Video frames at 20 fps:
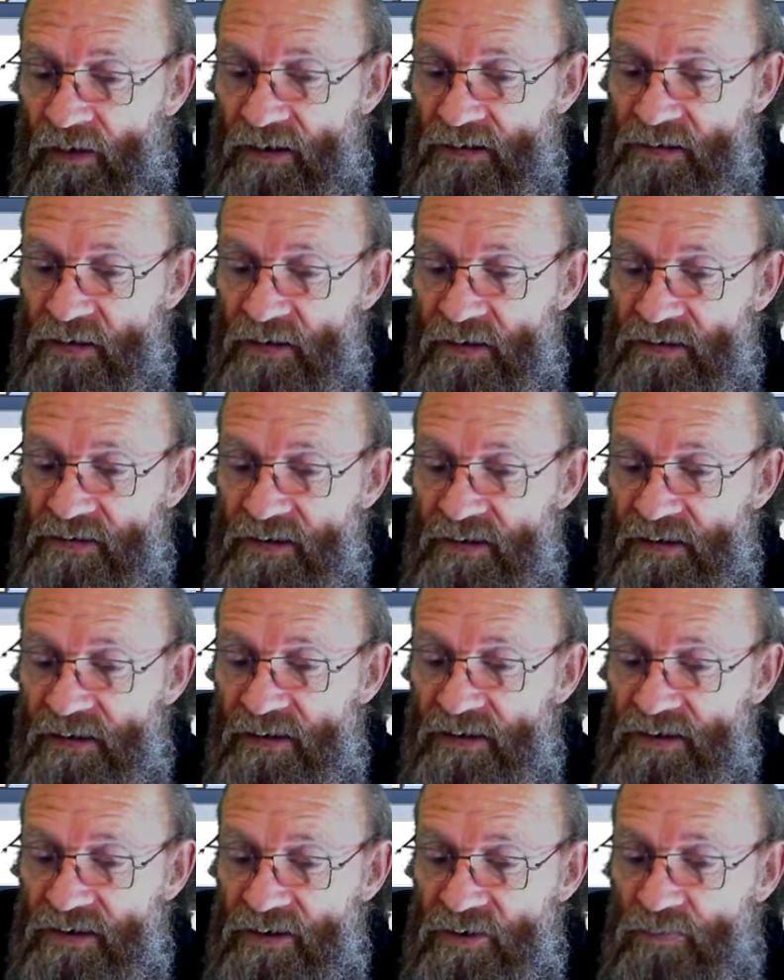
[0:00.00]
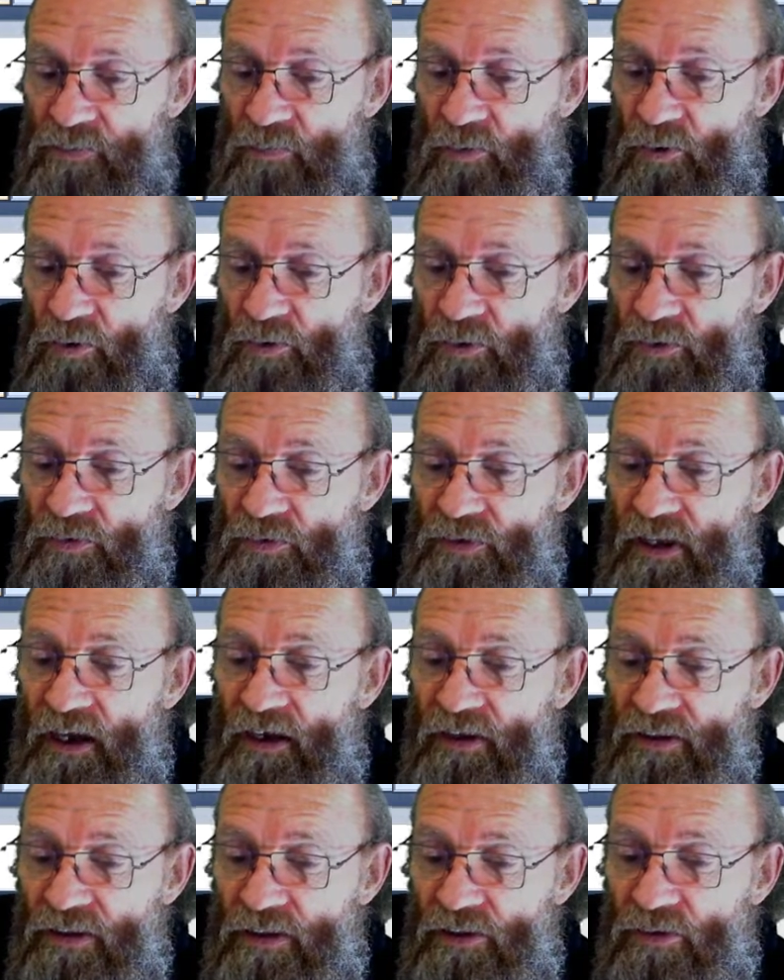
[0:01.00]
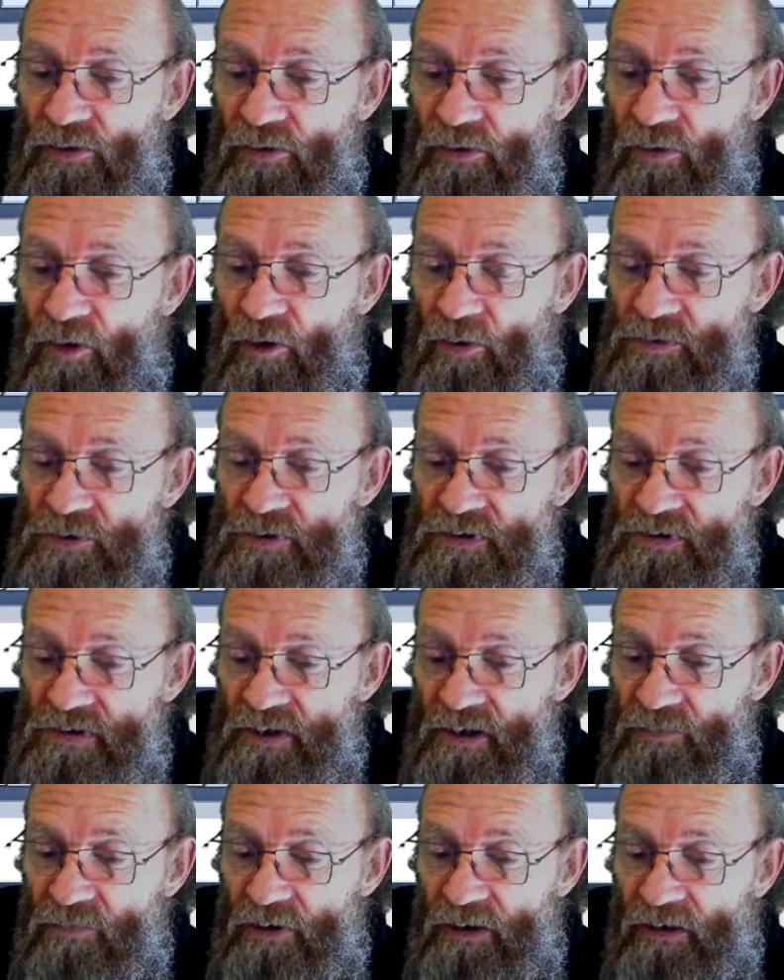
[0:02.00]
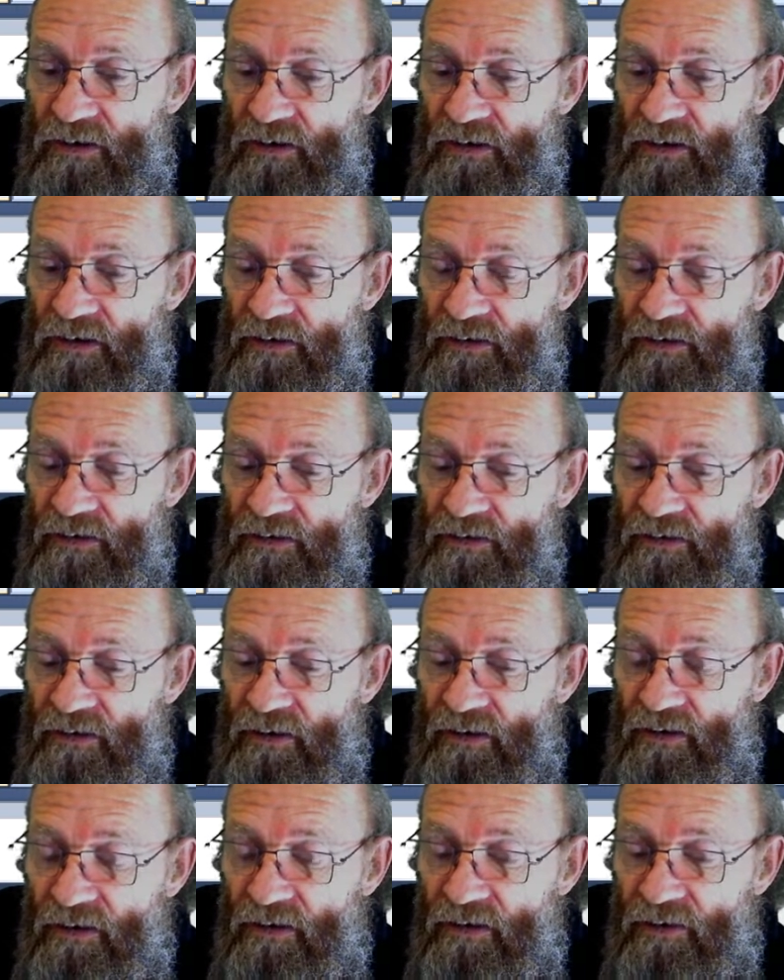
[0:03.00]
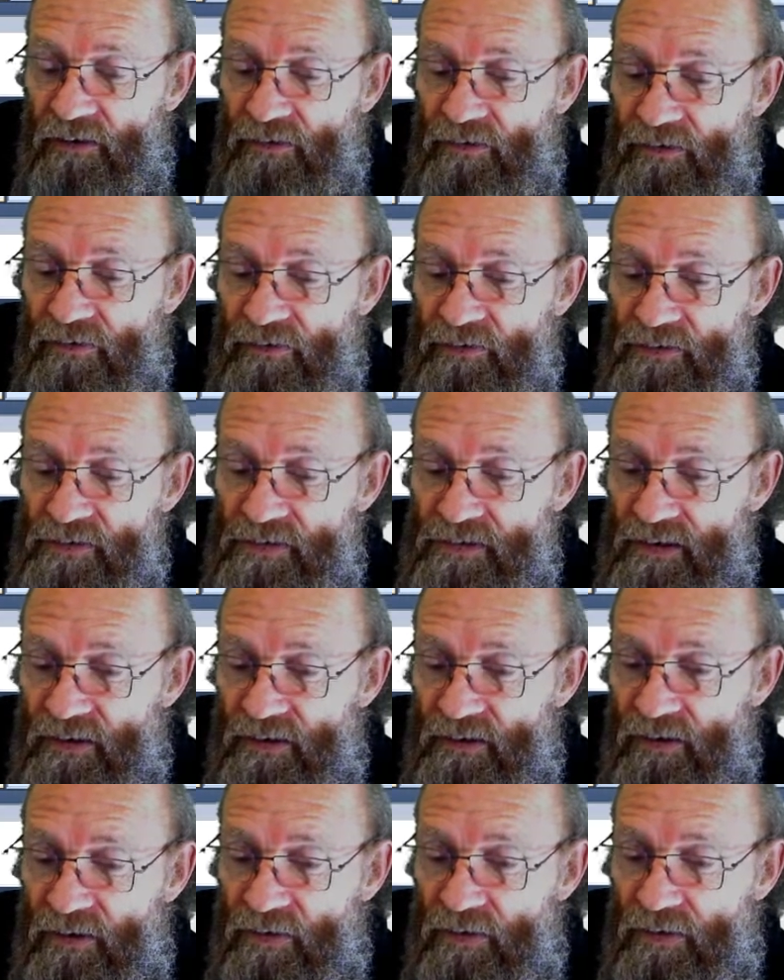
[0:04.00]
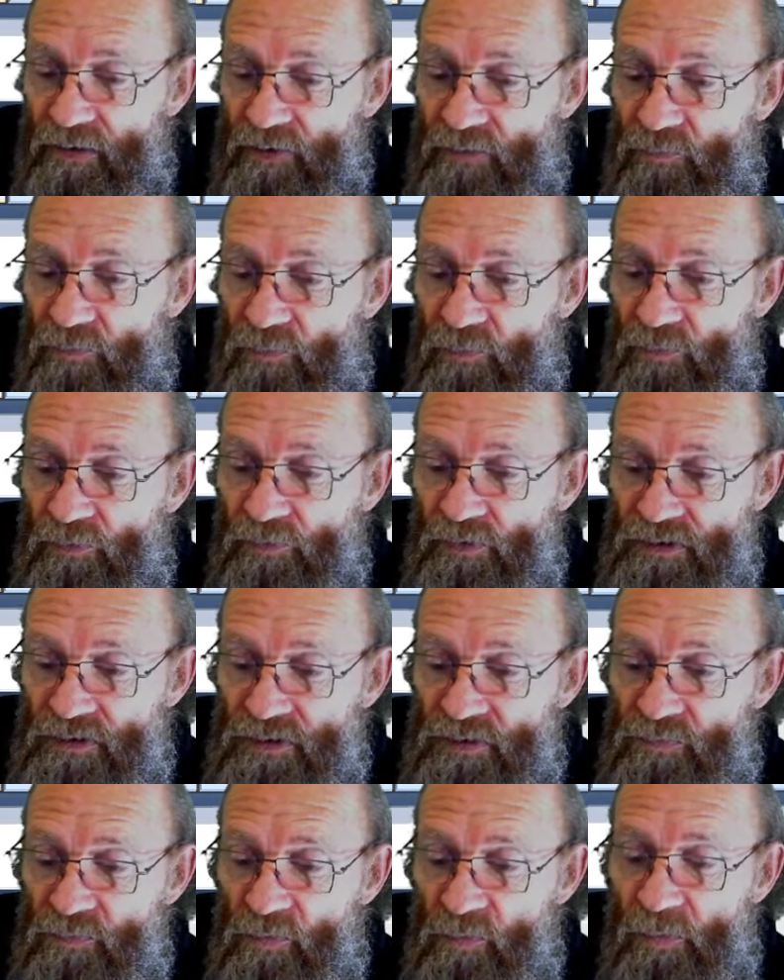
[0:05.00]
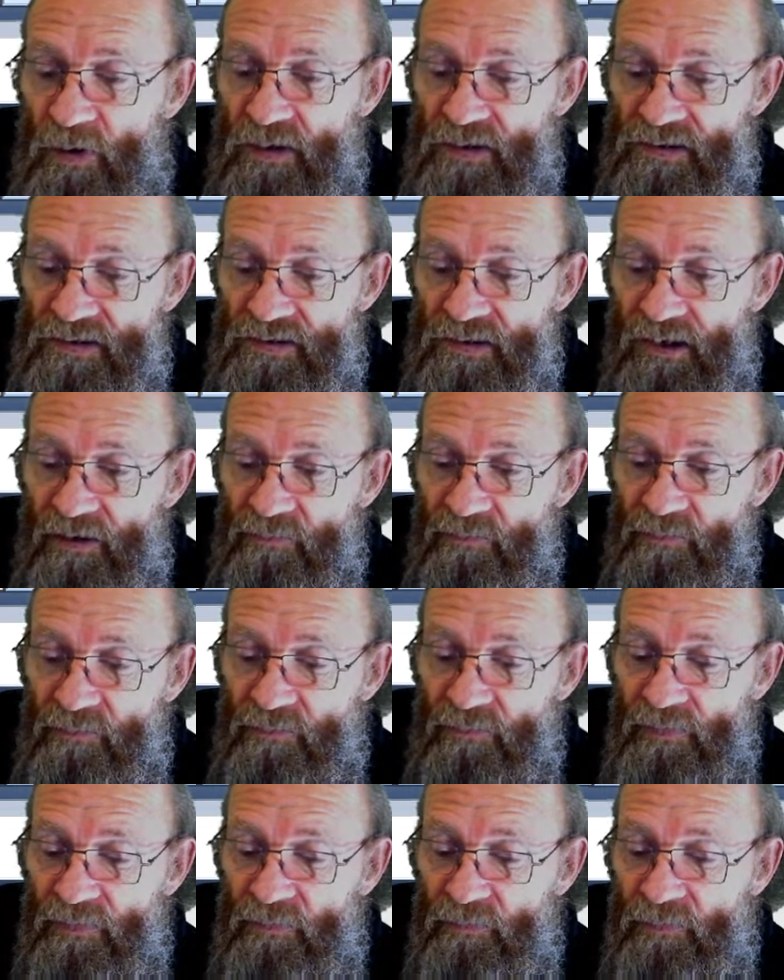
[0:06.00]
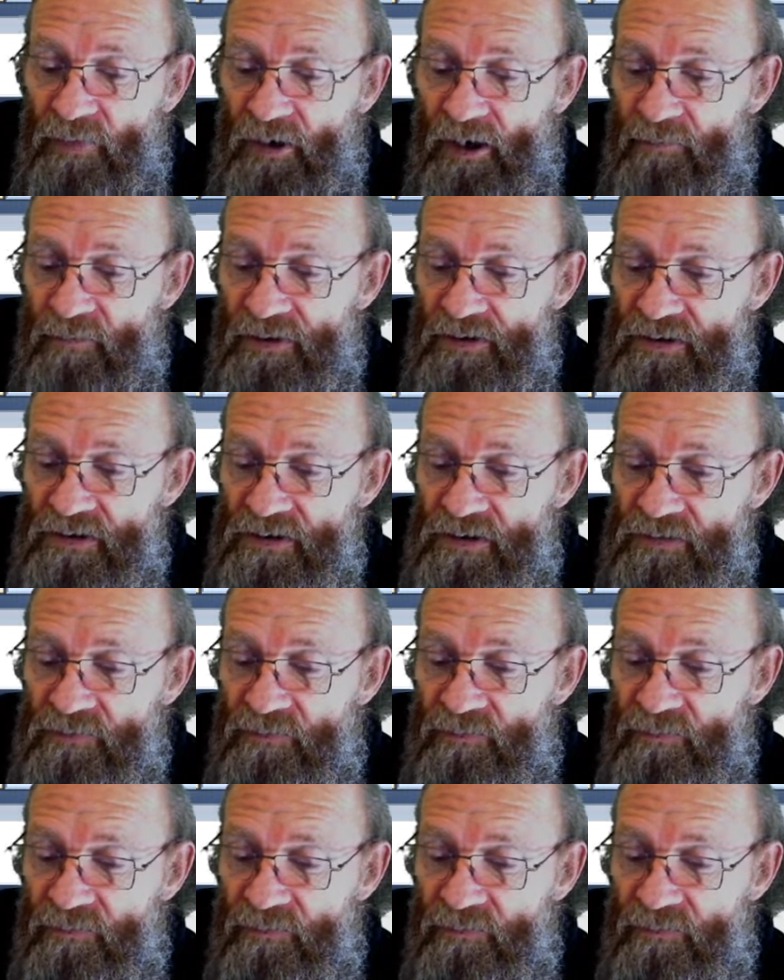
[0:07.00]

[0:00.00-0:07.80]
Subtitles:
rest of the settings is for the other options that we can get set there. This is for pastime parameters.